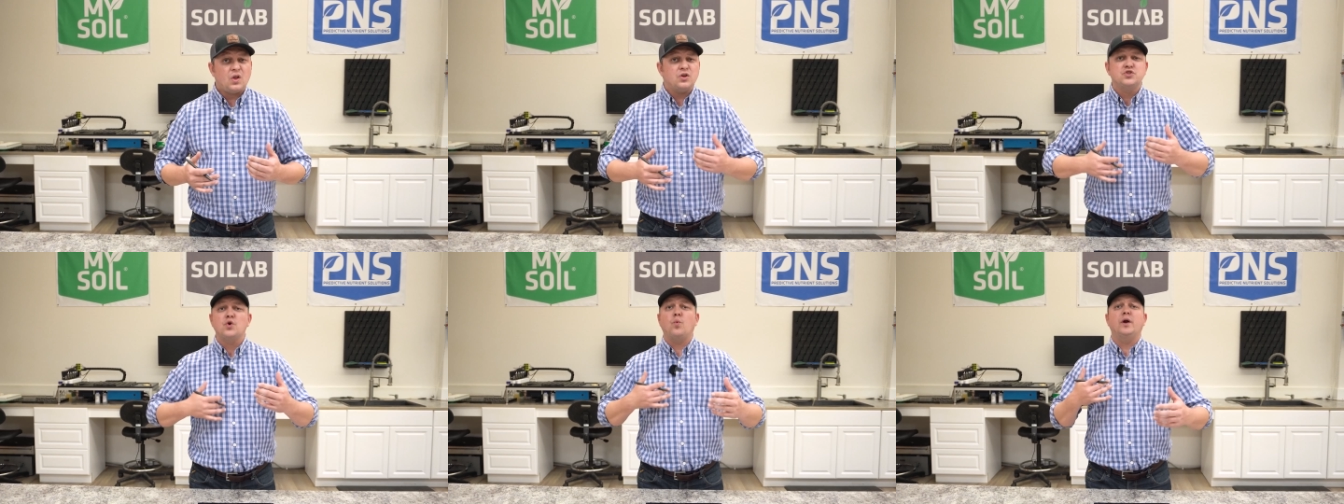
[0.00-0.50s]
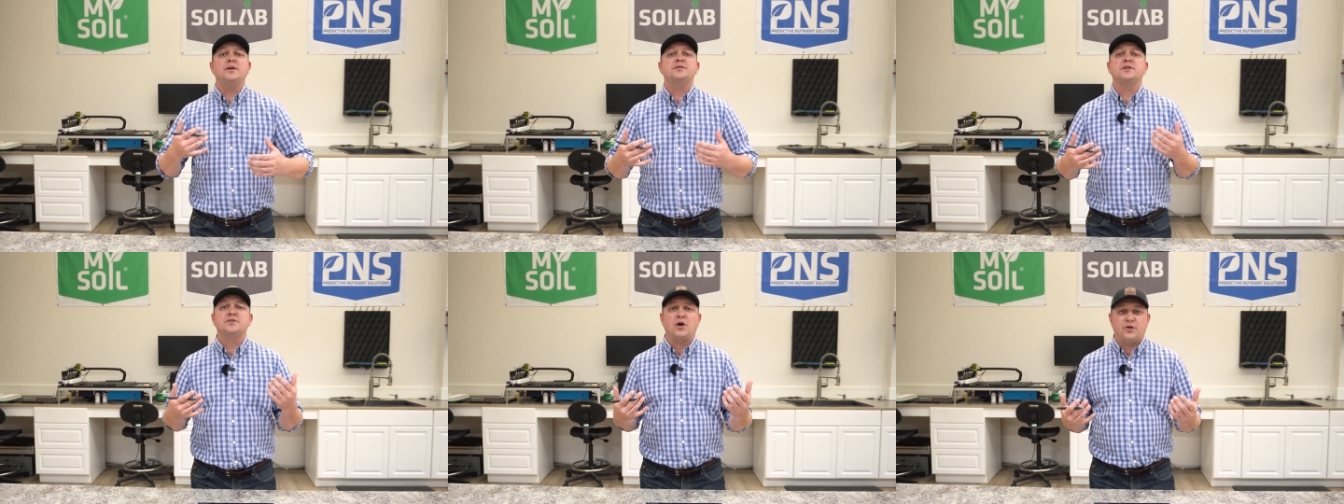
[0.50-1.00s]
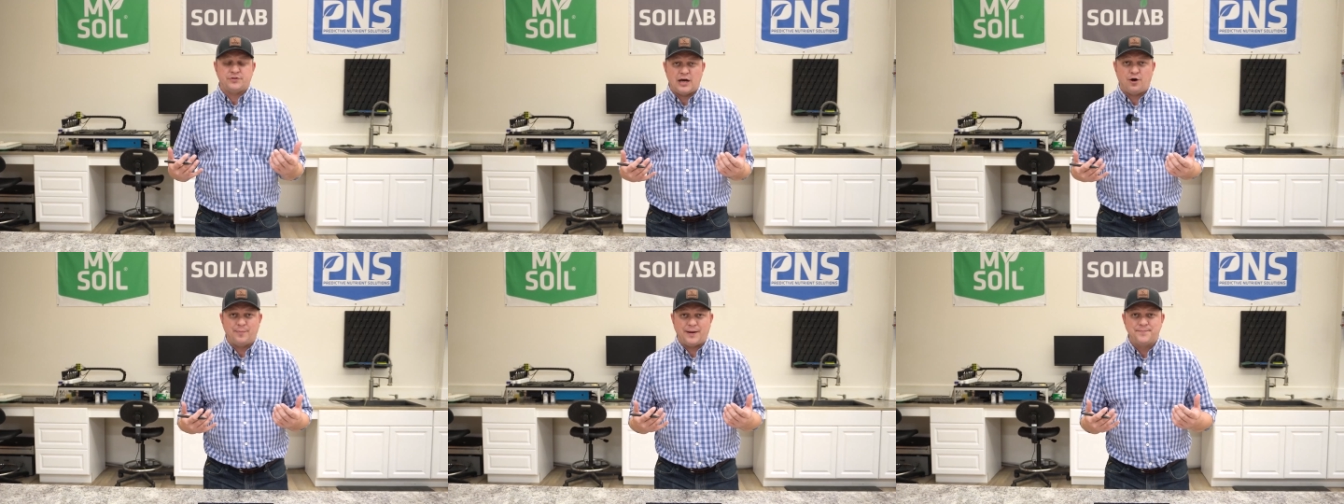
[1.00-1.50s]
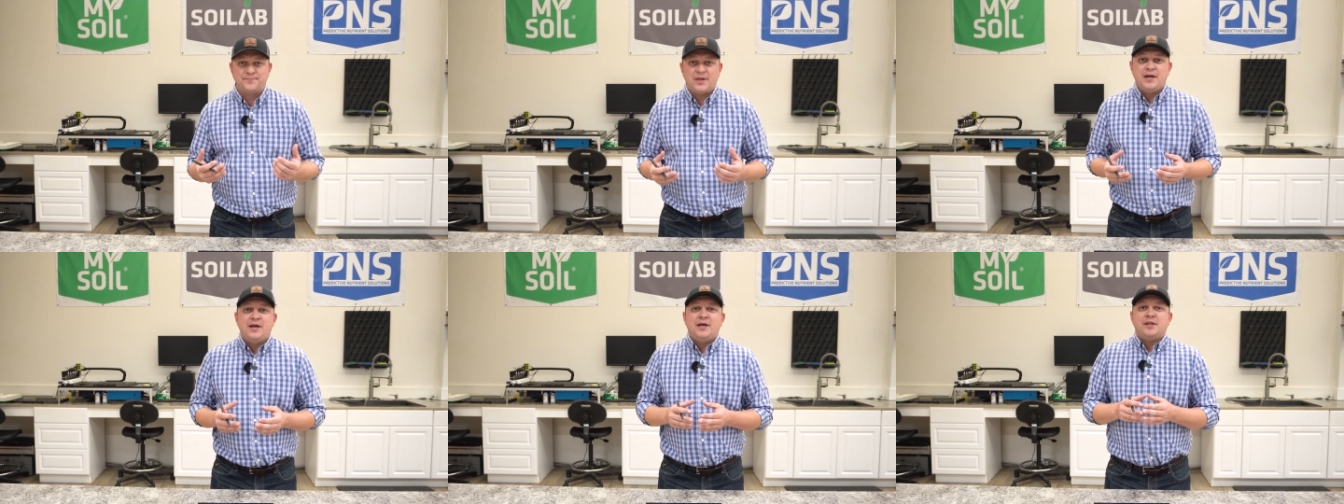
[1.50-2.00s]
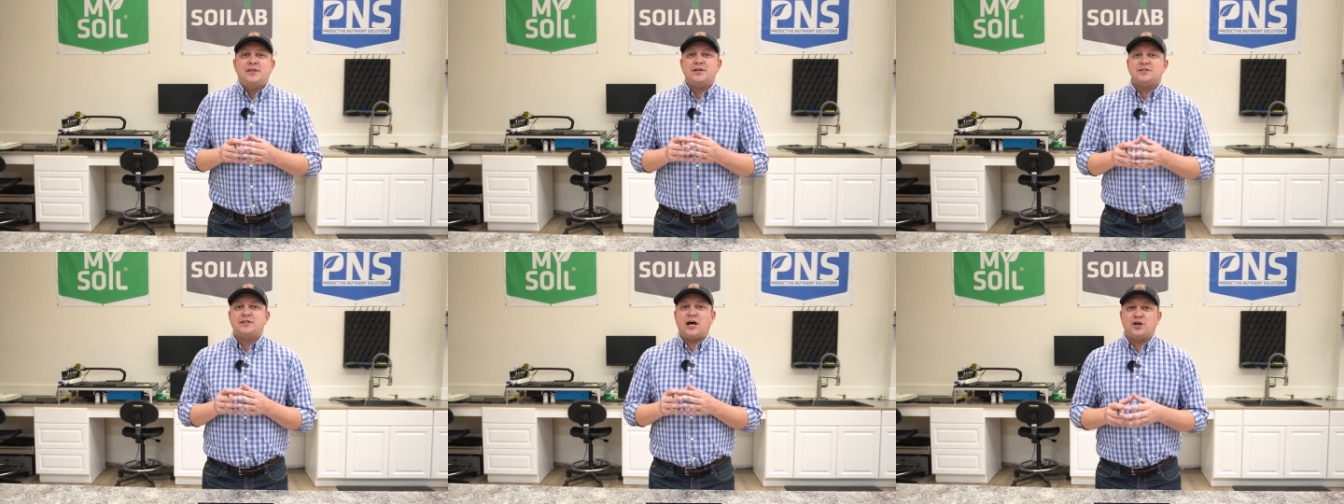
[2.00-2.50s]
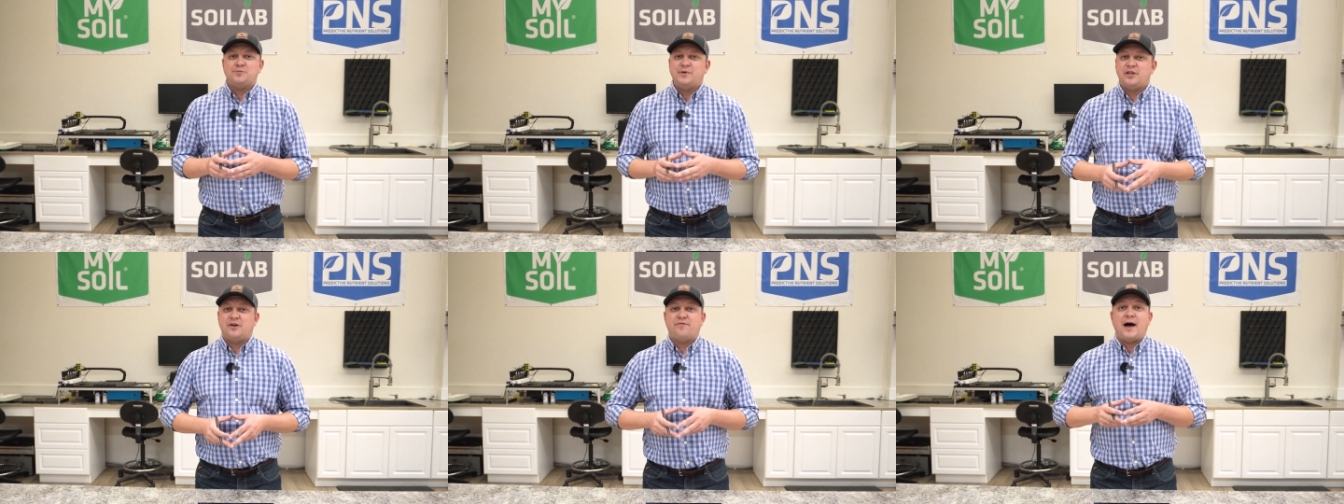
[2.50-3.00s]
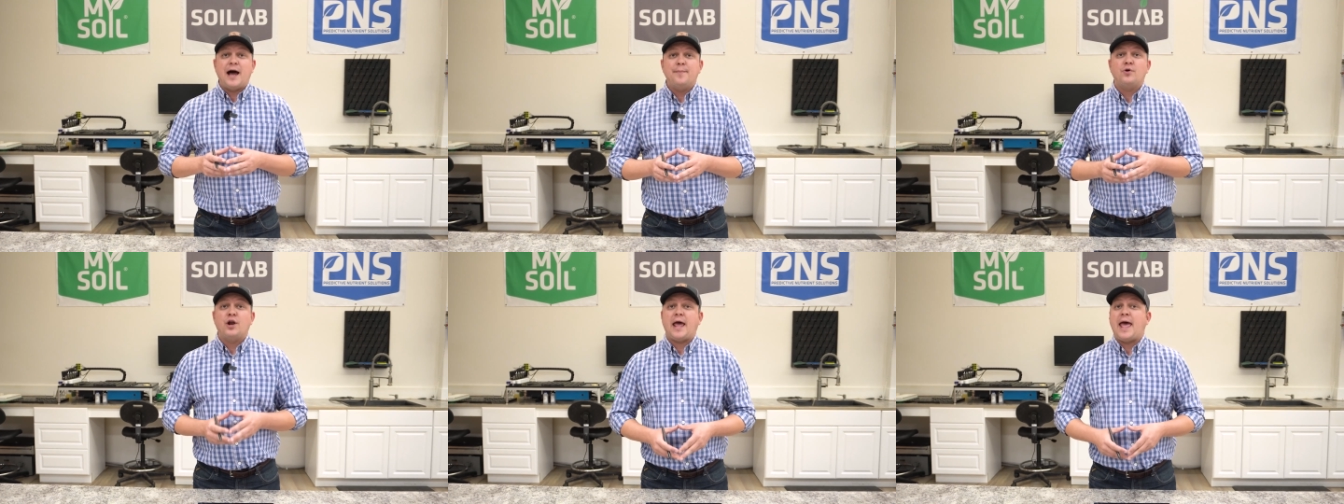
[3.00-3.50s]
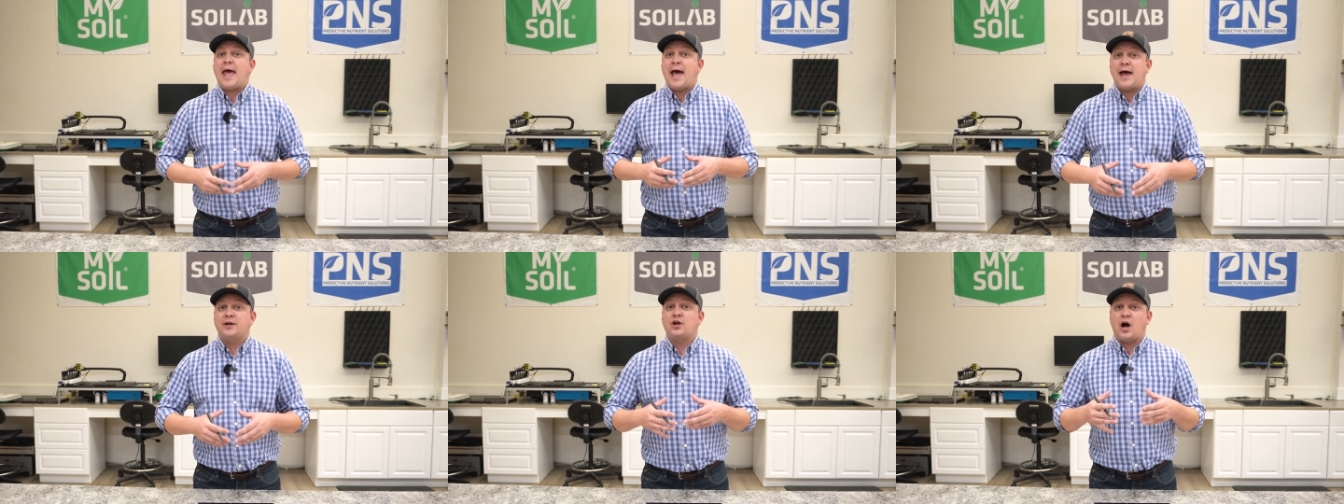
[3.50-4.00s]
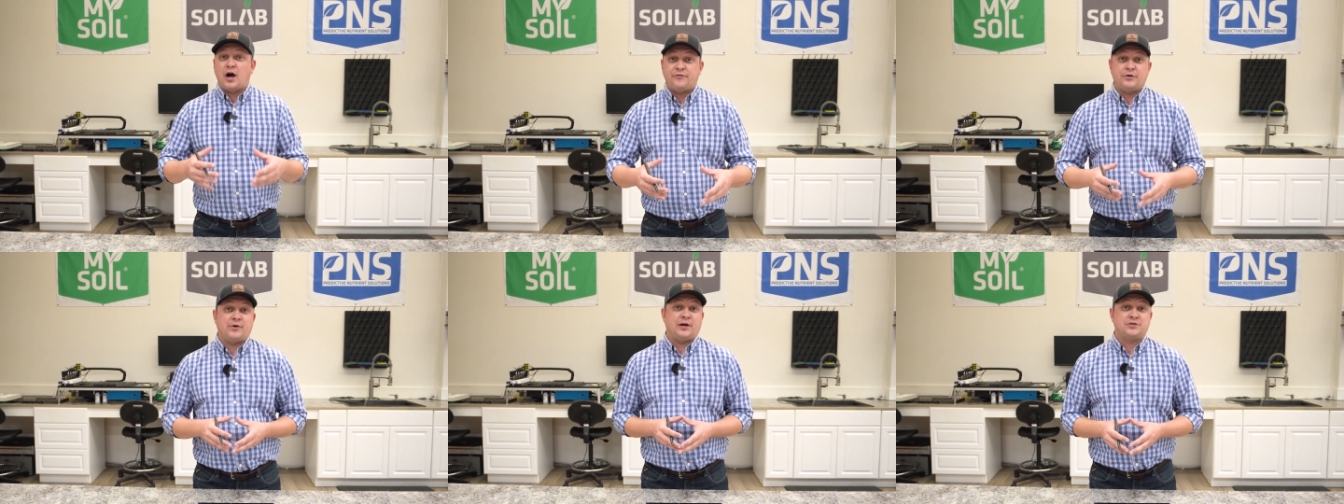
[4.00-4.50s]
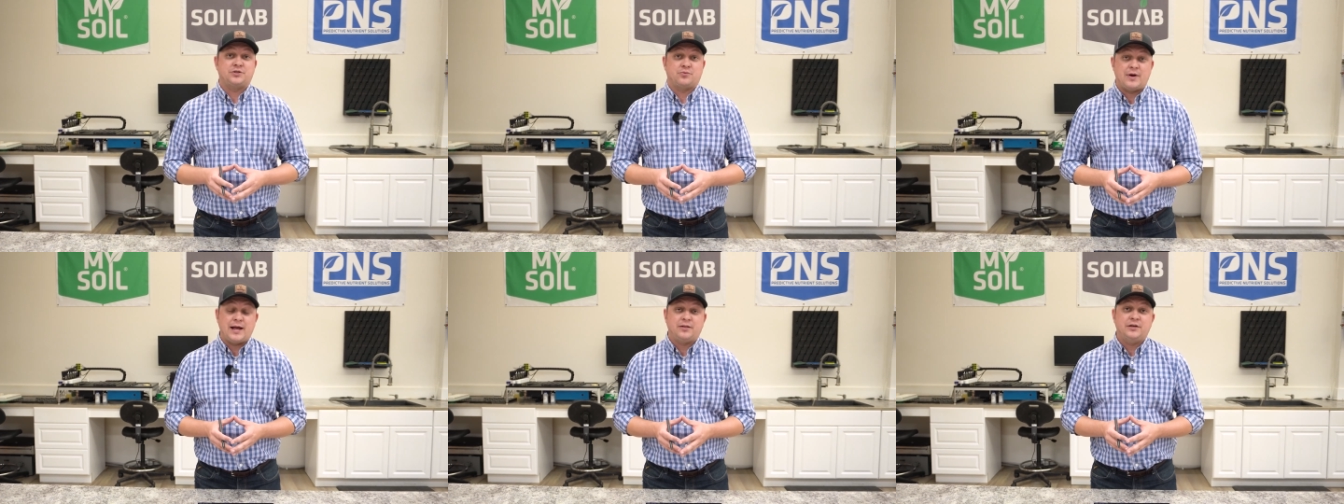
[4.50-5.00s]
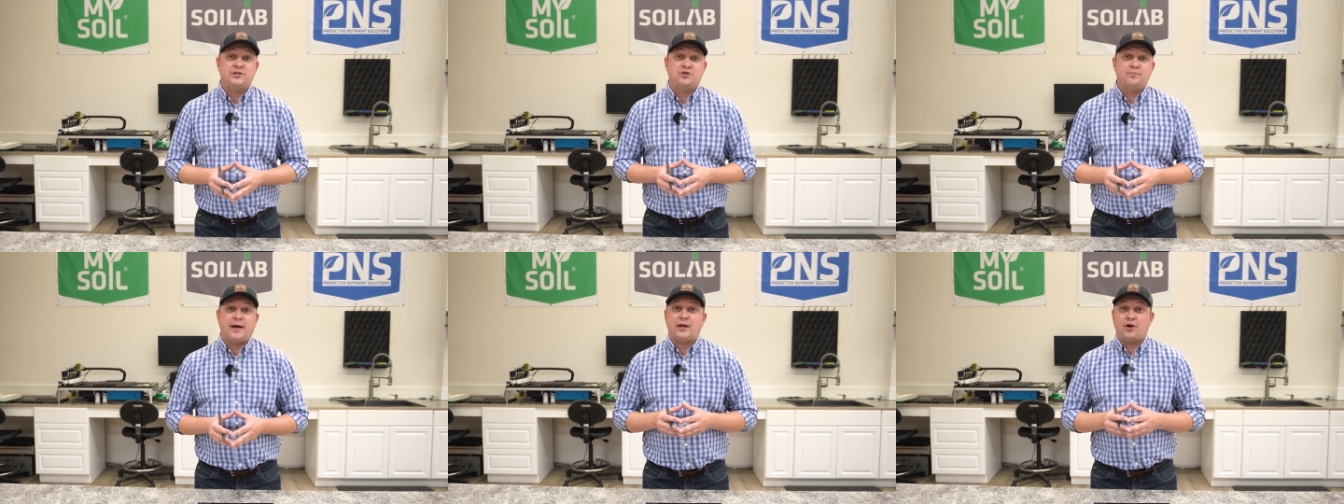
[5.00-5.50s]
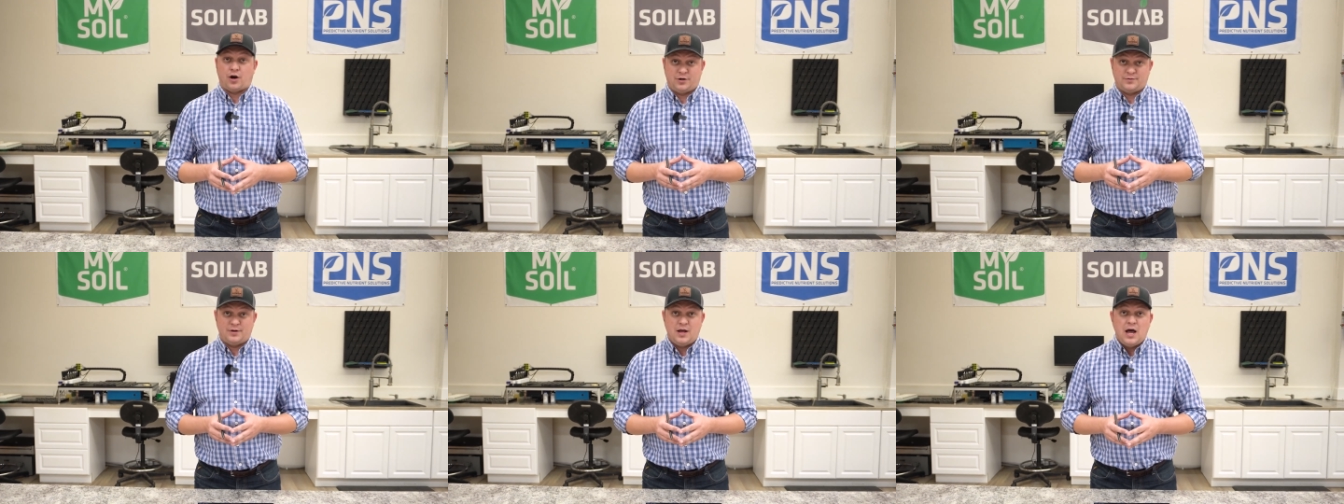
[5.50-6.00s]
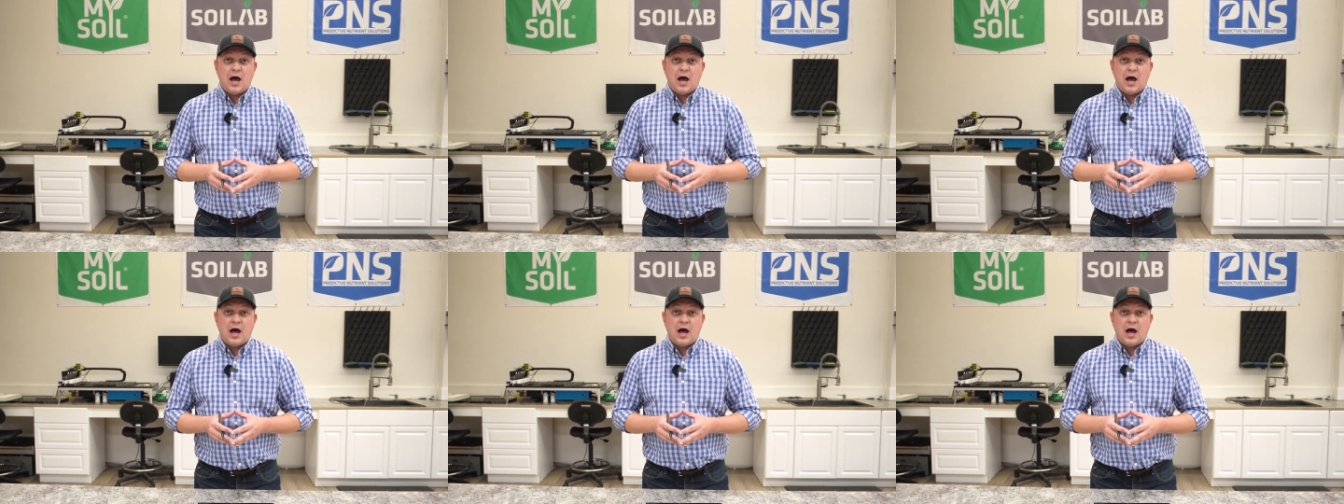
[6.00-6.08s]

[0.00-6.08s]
So what does this all tell me? This tells me that if I'm going to add coffee grounds directly to my garden,